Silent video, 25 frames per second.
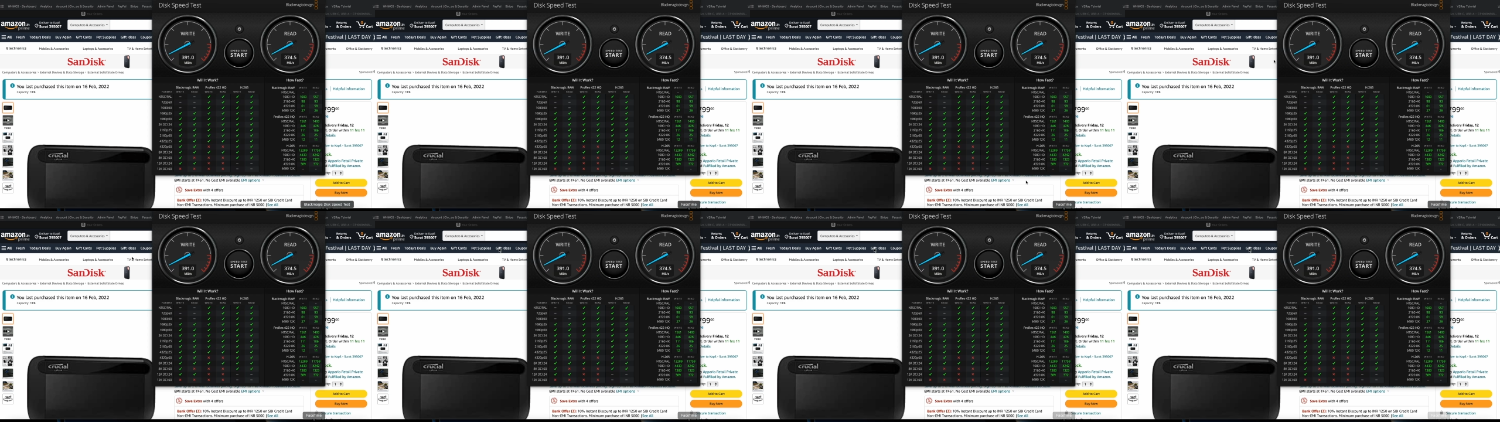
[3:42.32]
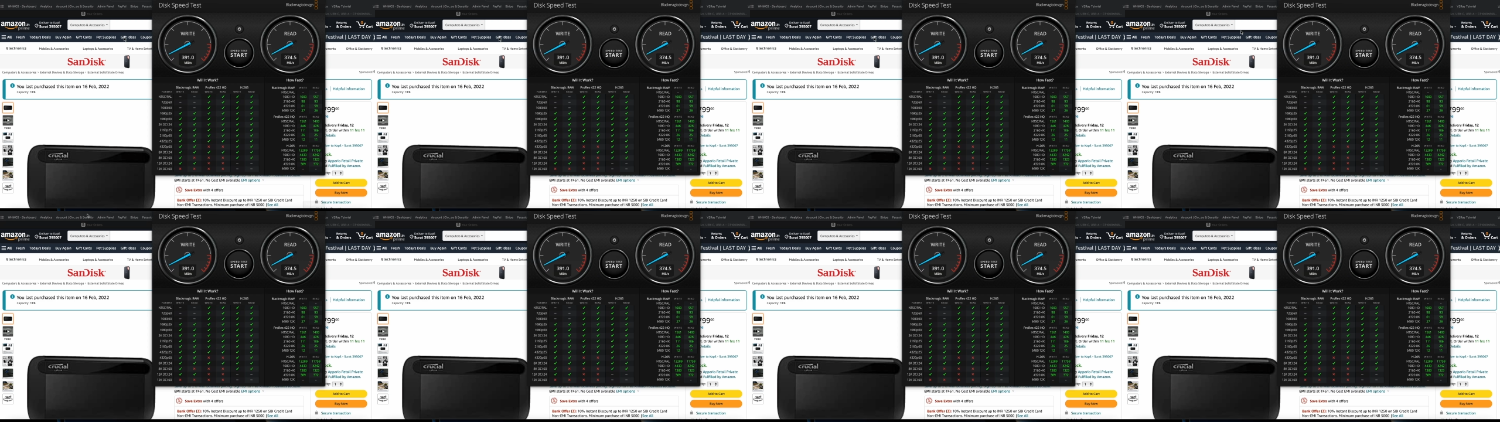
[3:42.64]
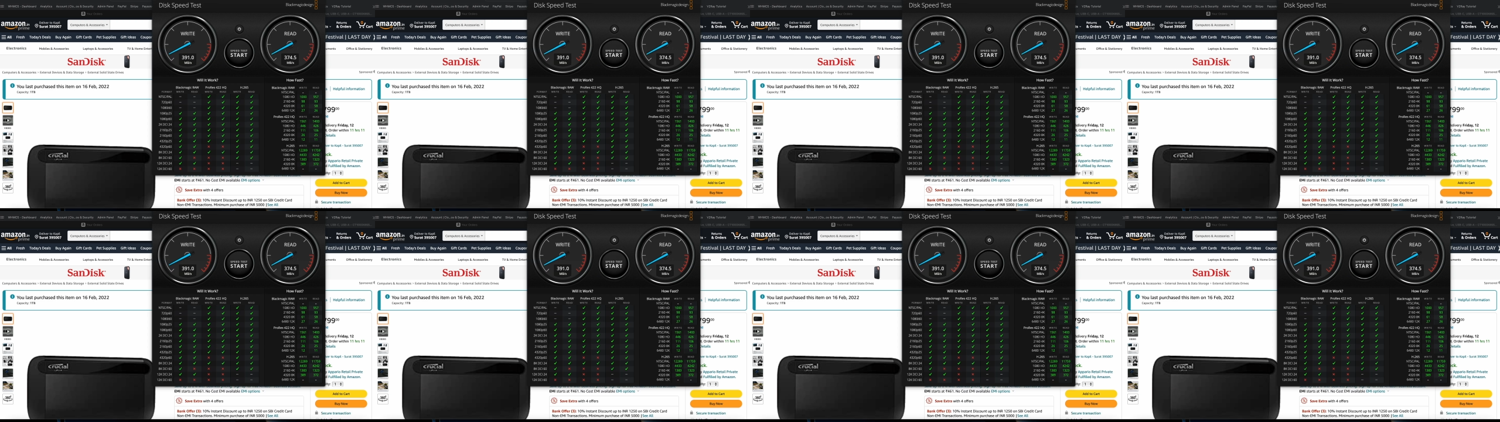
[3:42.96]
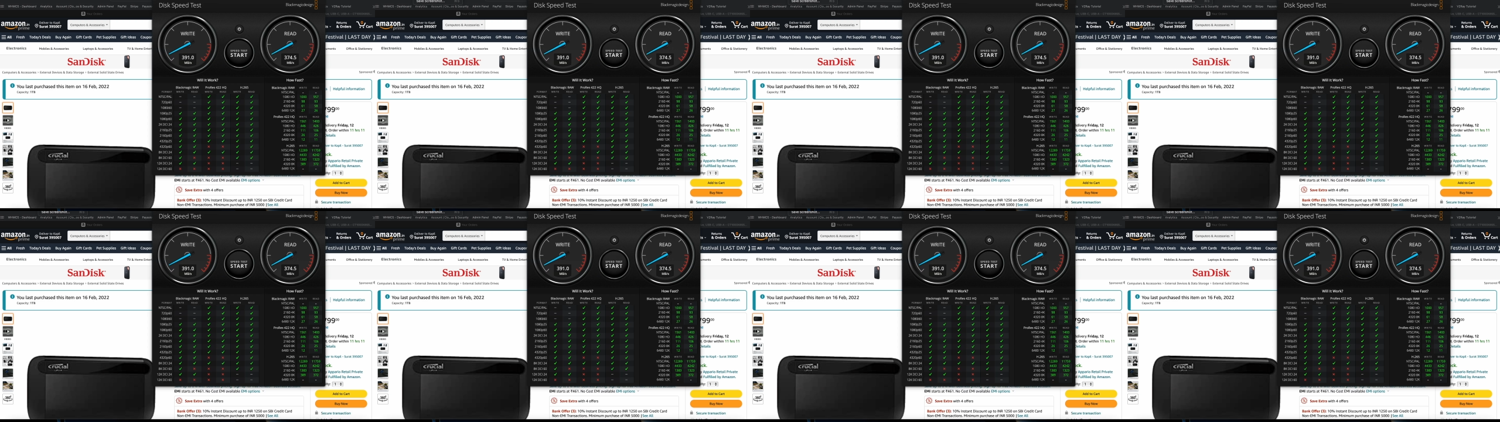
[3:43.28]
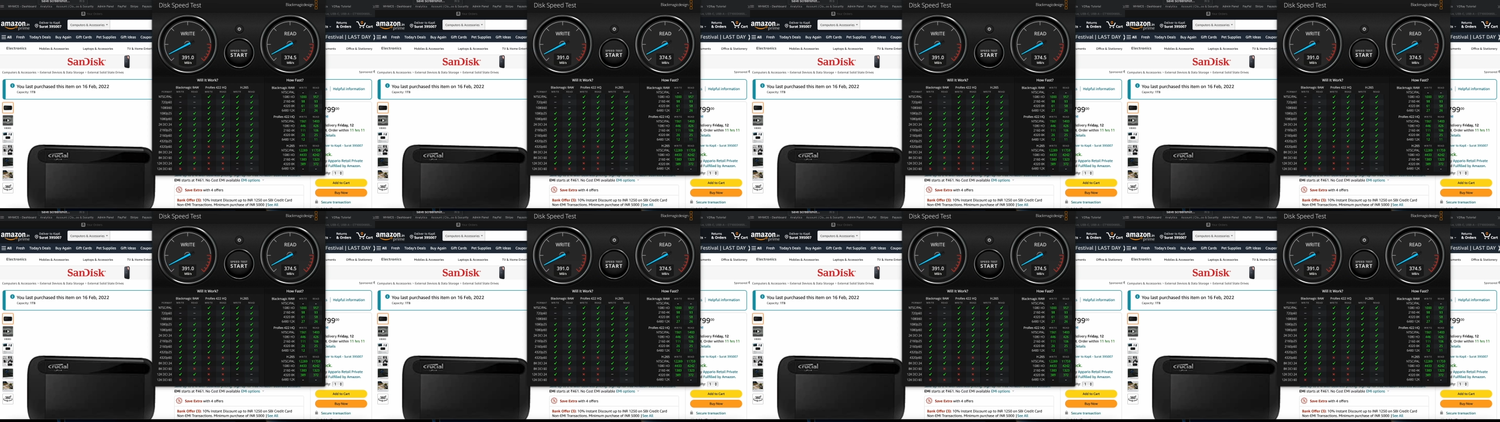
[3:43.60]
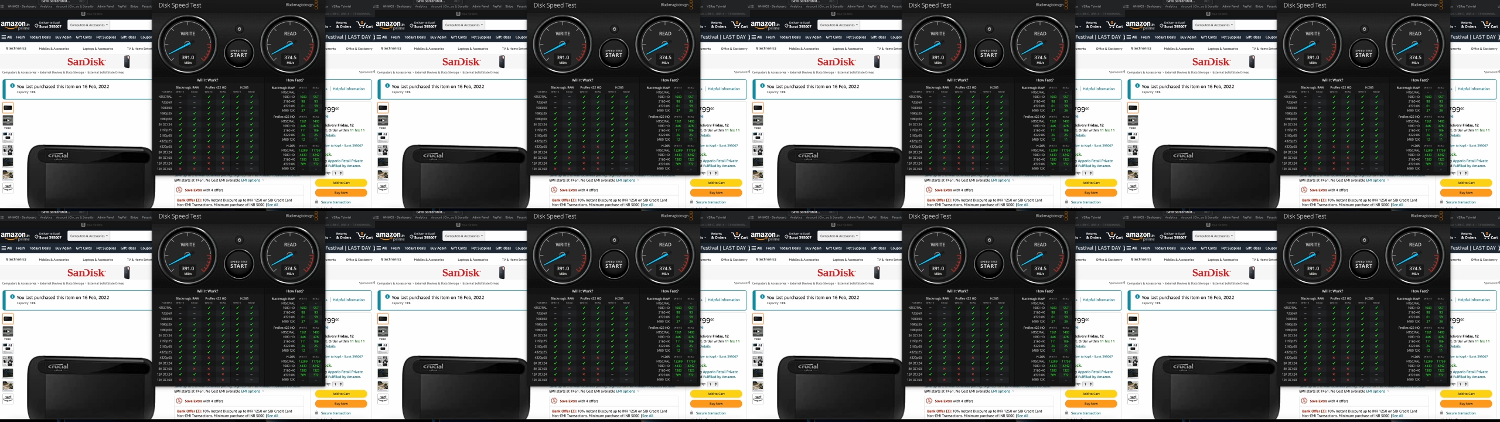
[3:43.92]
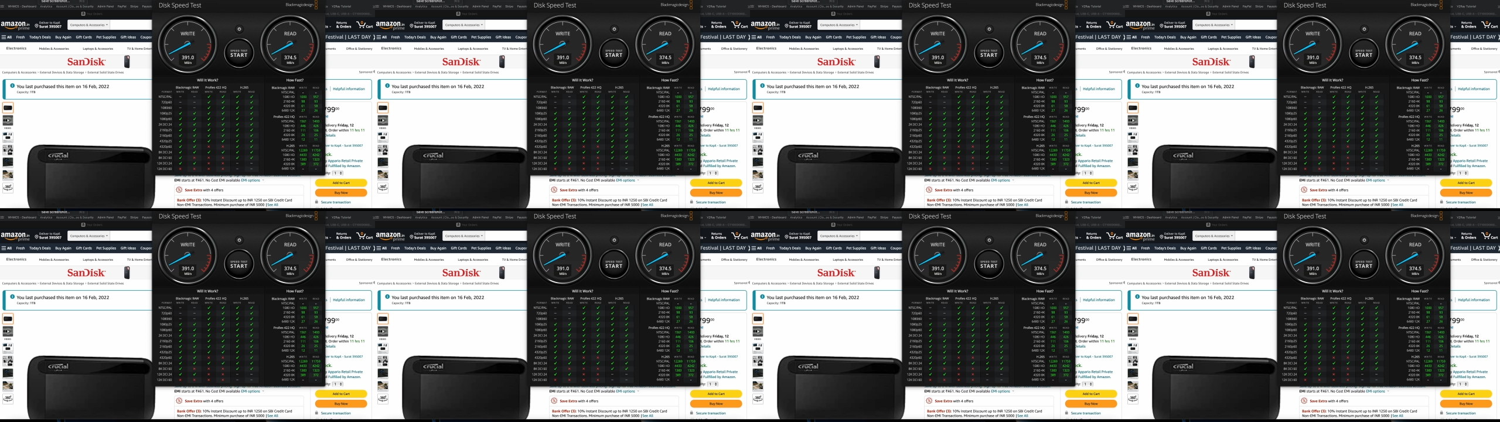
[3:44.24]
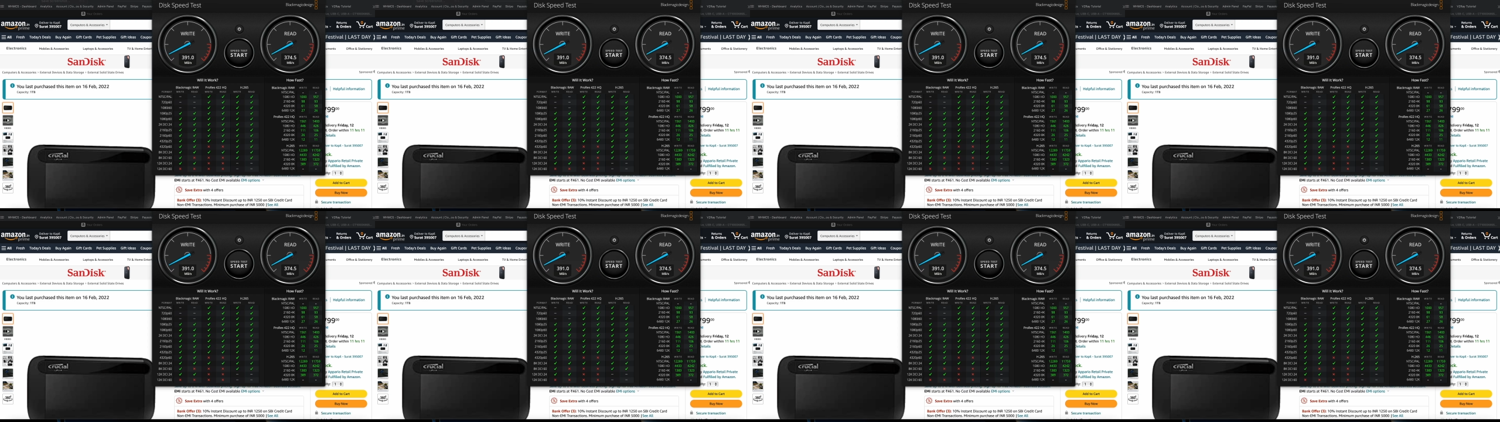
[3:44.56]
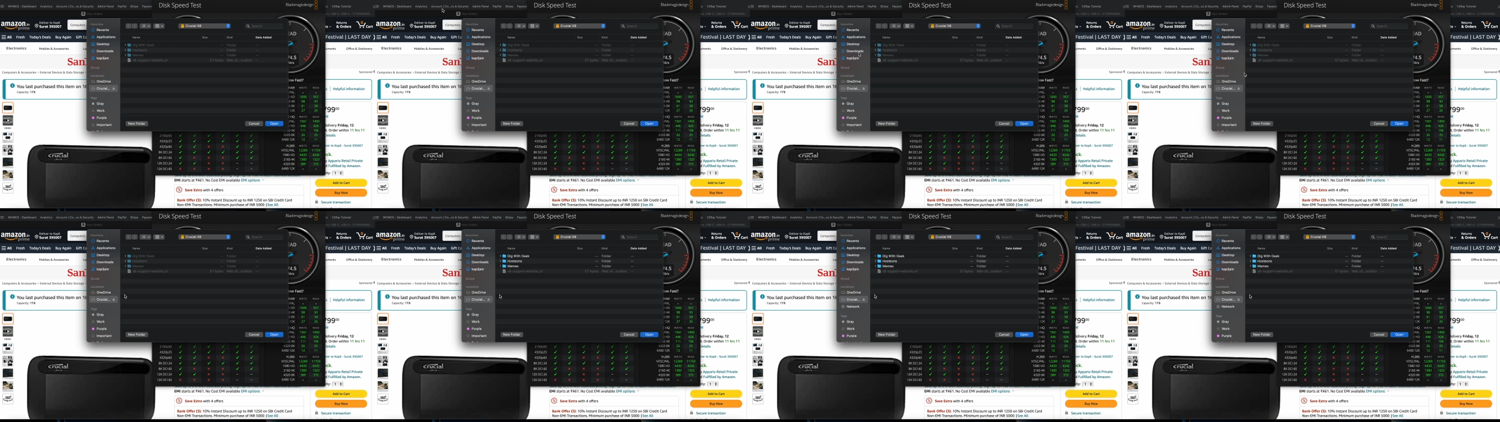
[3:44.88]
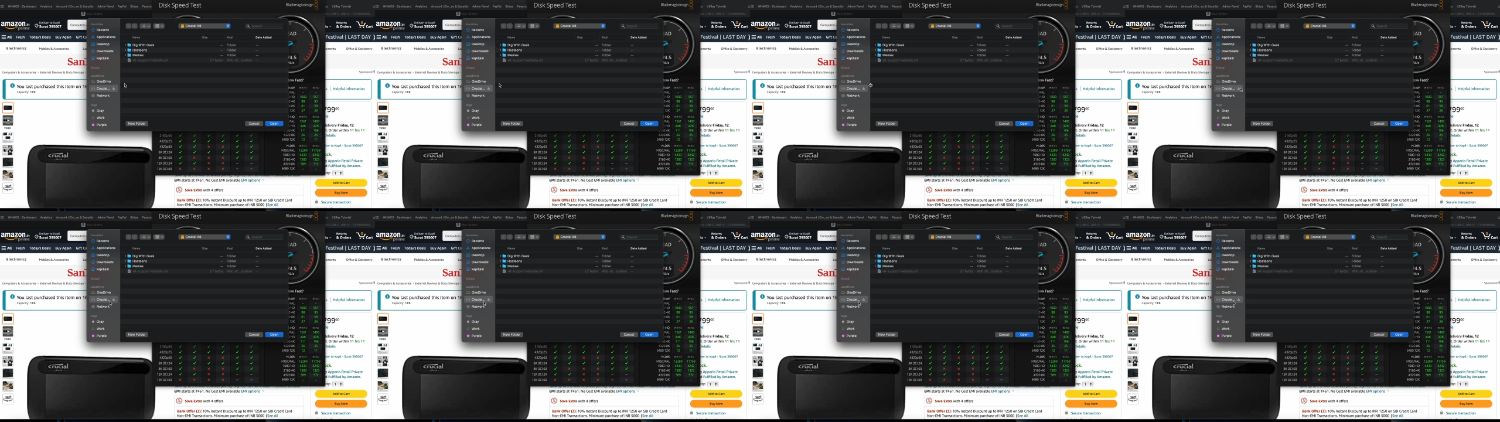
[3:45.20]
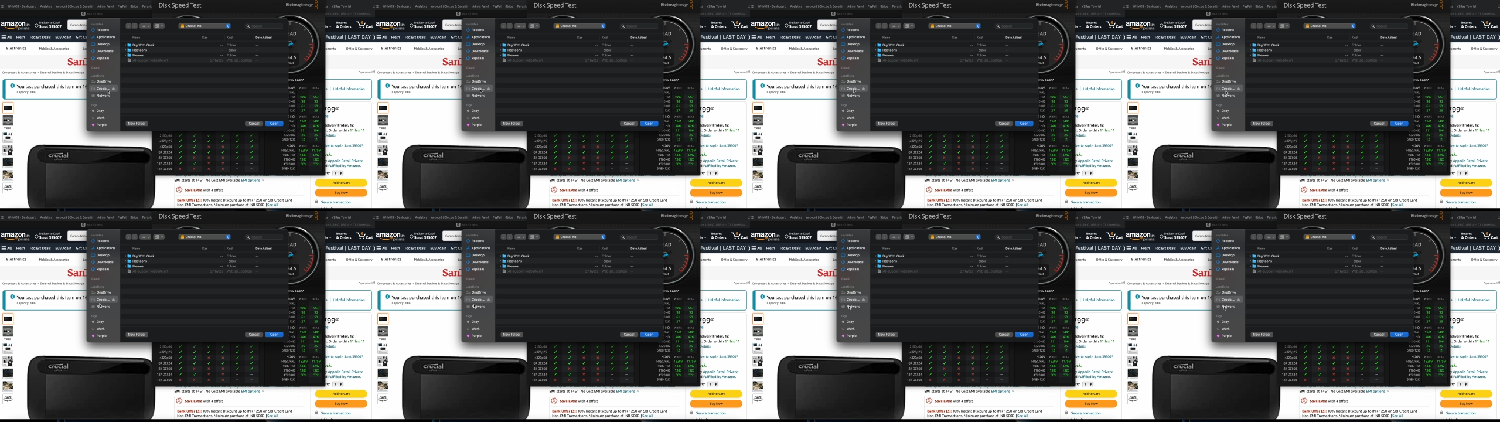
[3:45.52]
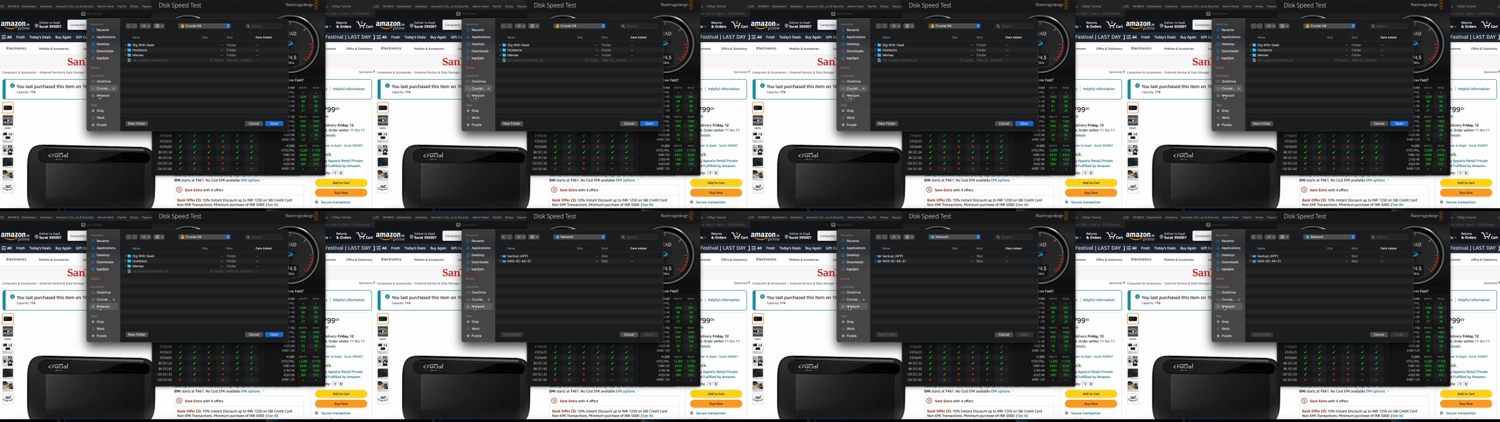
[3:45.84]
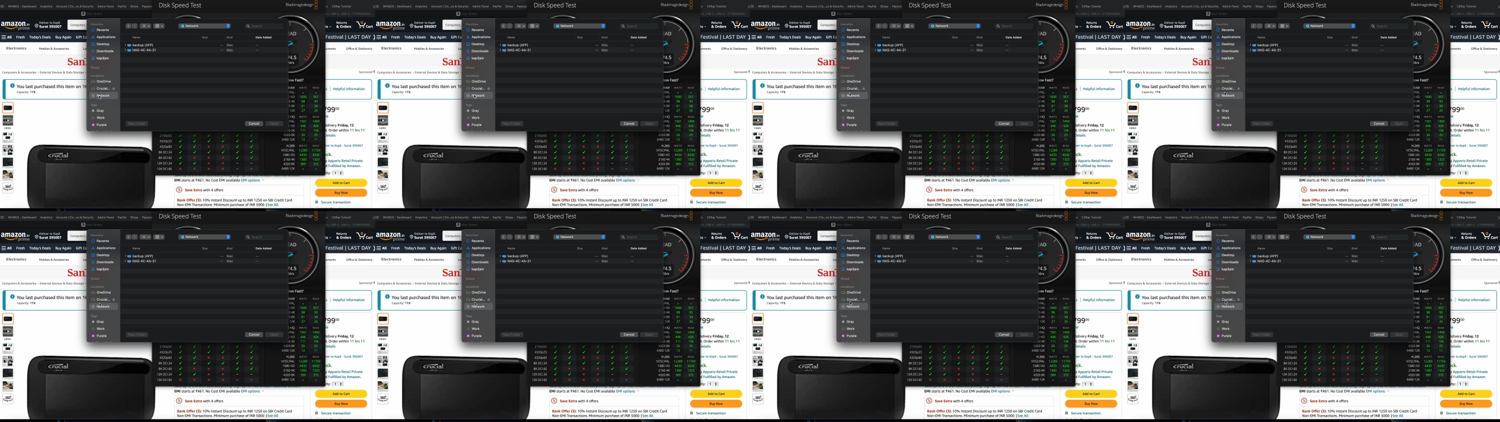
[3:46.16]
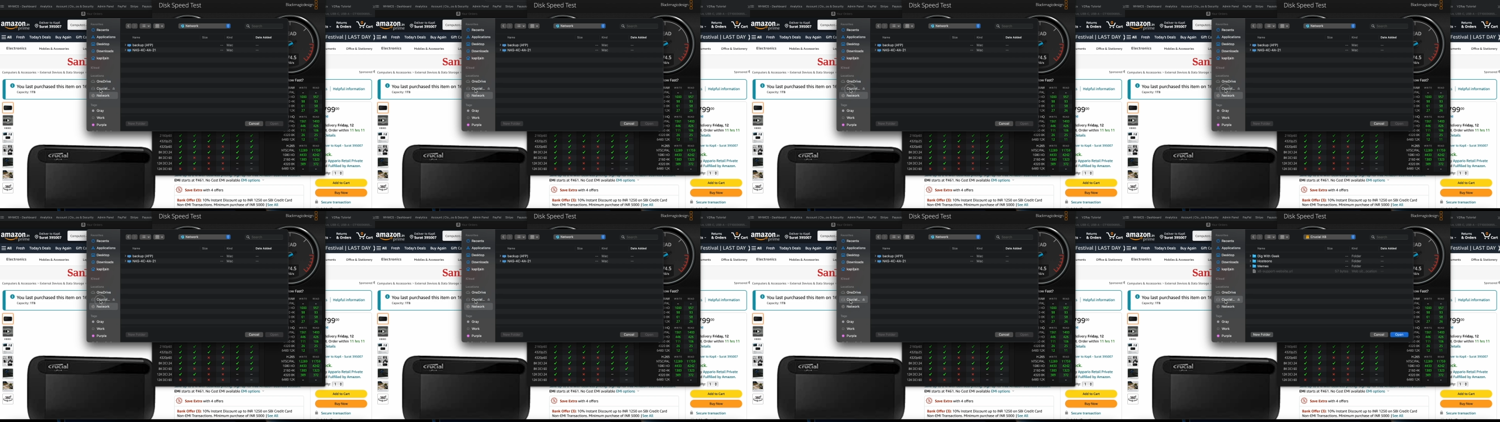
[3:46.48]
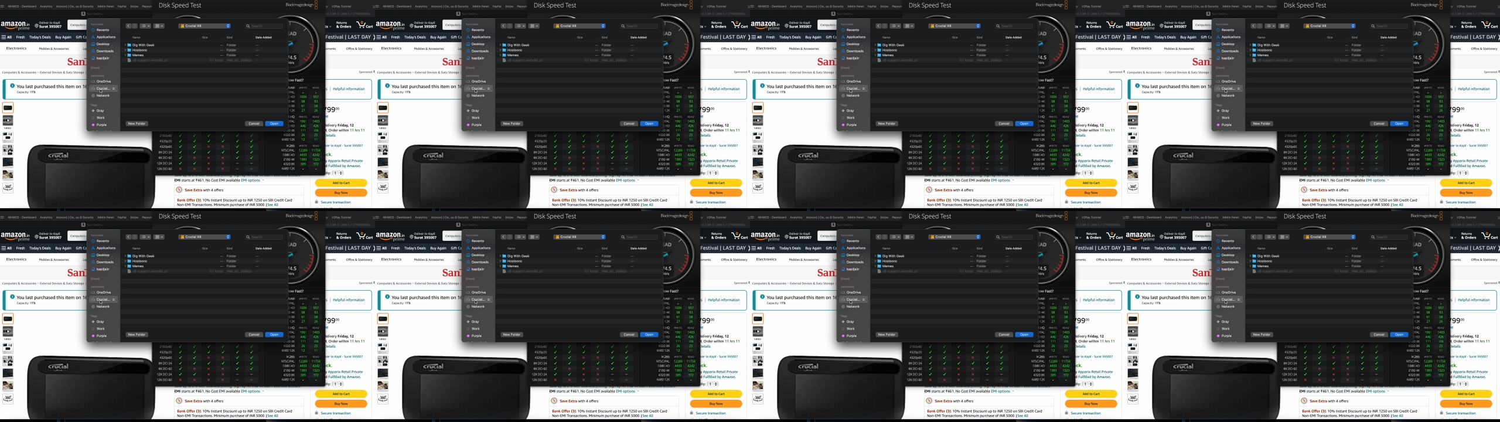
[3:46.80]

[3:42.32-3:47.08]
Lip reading: (no speaker visible)